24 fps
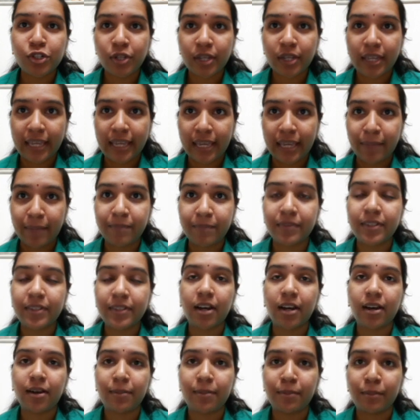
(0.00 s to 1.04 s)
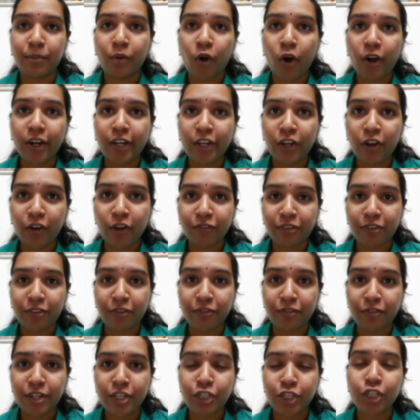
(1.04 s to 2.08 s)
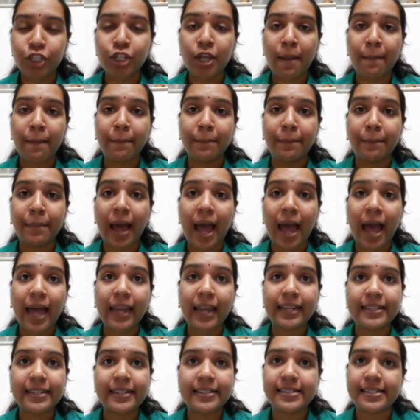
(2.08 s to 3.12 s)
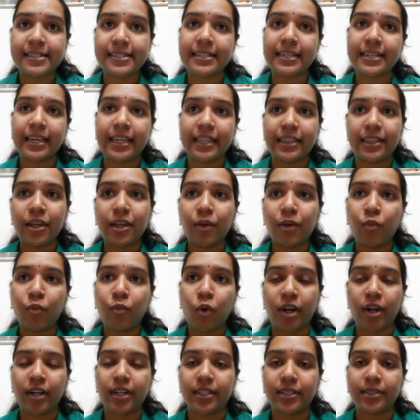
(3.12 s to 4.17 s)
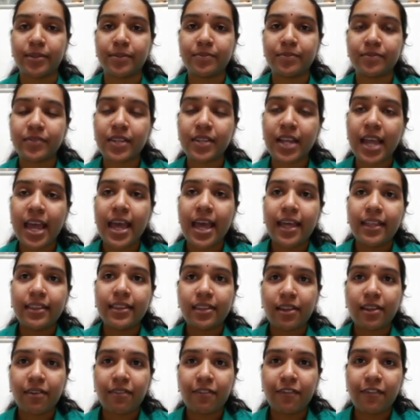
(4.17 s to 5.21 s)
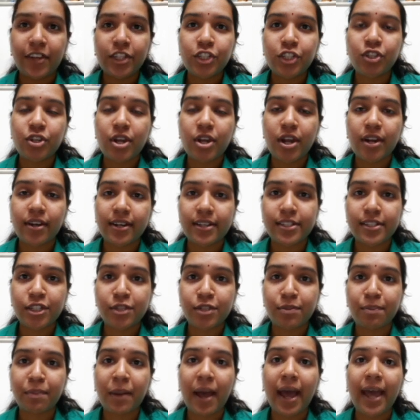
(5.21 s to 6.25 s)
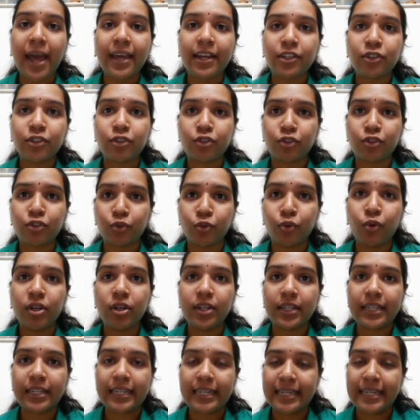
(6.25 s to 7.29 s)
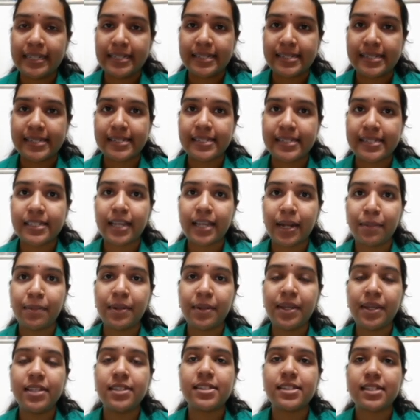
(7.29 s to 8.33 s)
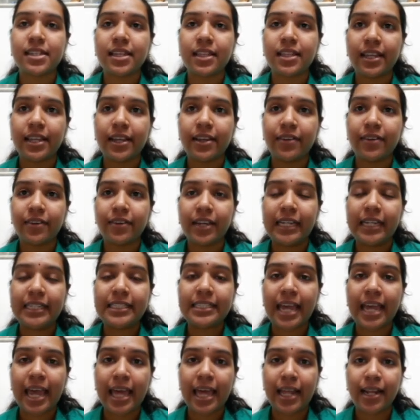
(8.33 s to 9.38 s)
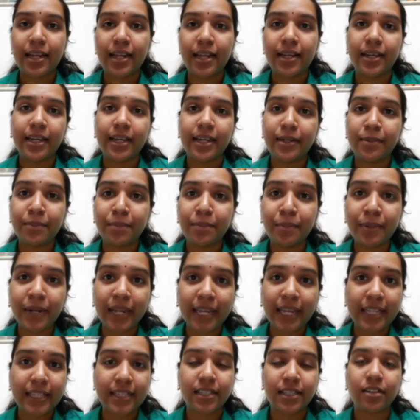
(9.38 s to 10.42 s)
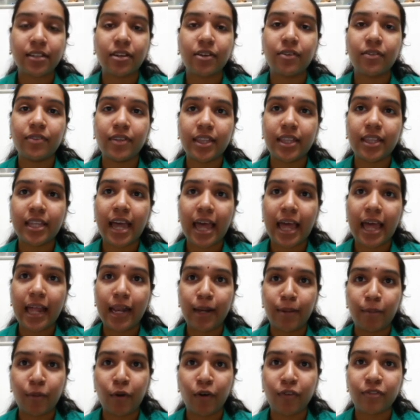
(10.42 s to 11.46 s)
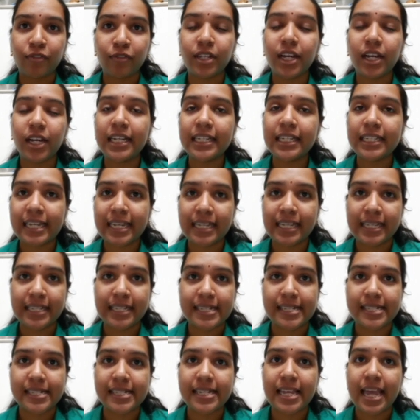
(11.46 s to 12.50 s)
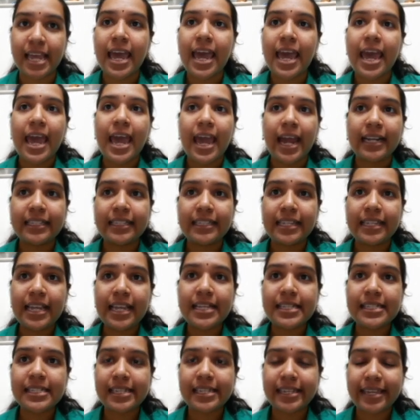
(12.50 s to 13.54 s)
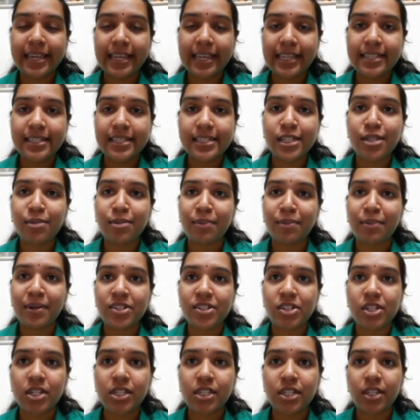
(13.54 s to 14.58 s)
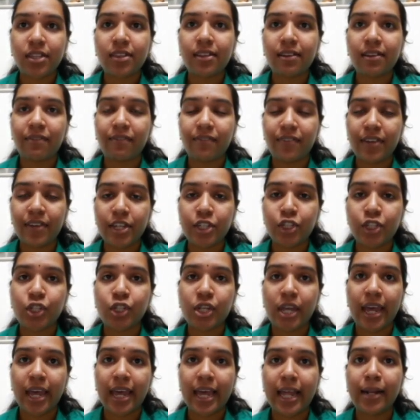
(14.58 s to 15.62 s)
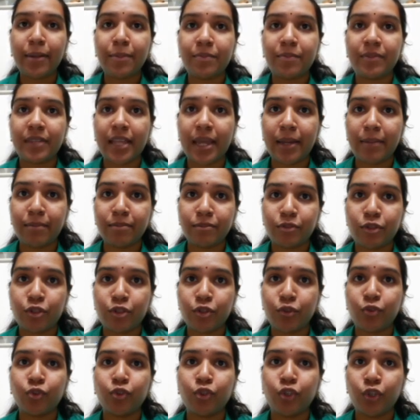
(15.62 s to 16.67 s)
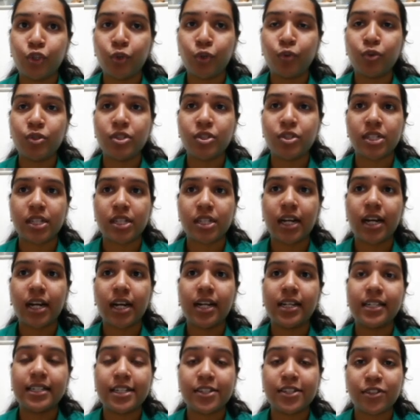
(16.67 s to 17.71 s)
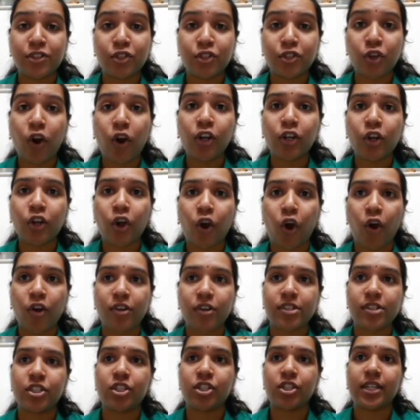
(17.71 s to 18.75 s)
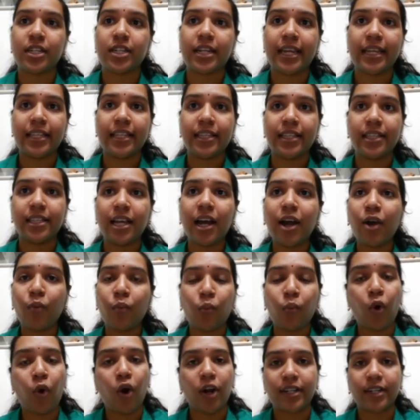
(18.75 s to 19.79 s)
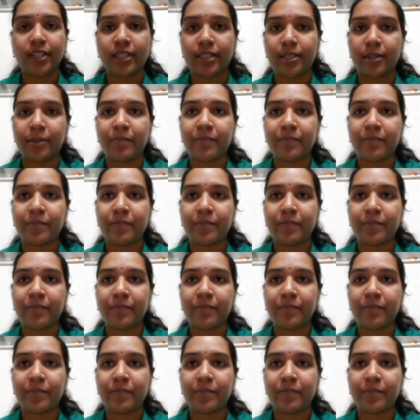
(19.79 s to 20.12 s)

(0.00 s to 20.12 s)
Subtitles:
keep the body of the fish balanced in the water. The fish respire through gills. That means it breathes with the help of the gills, and these gills present in the fish help them to use the dissolved oxygen in the water.